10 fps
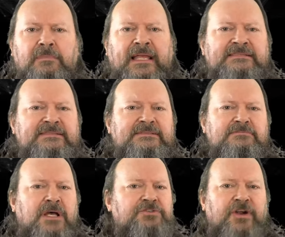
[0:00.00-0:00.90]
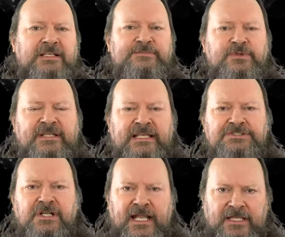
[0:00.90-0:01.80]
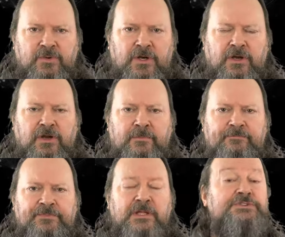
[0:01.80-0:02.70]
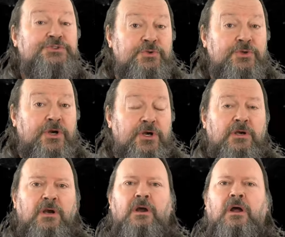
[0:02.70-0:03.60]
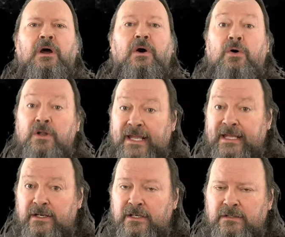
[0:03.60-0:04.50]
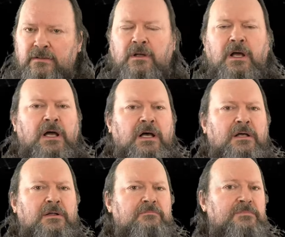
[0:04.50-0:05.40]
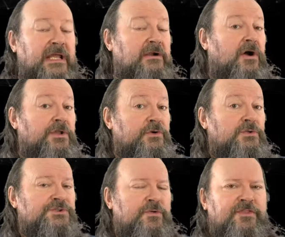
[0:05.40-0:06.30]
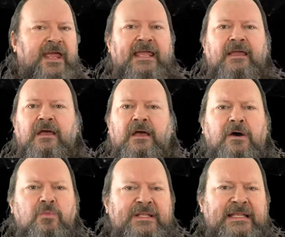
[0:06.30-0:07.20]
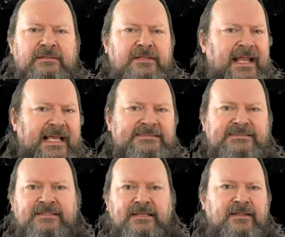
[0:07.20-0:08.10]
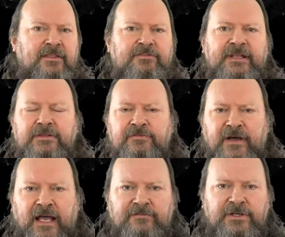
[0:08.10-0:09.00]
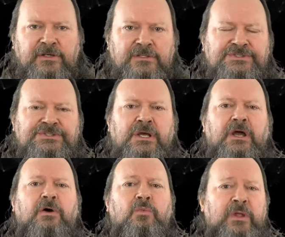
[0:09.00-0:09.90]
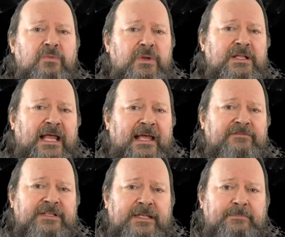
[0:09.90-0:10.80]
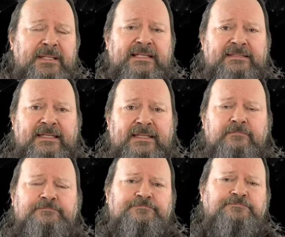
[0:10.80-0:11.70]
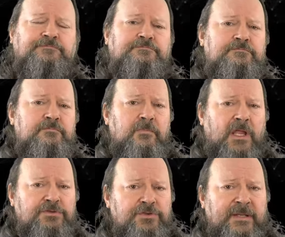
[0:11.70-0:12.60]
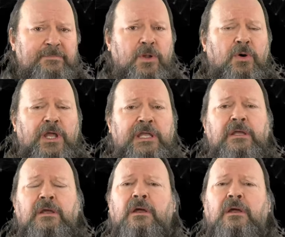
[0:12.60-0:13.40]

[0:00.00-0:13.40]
is a transportation network. Sooner or later, there are those who think within the next 3 to 5 years, we will have the ability to deploy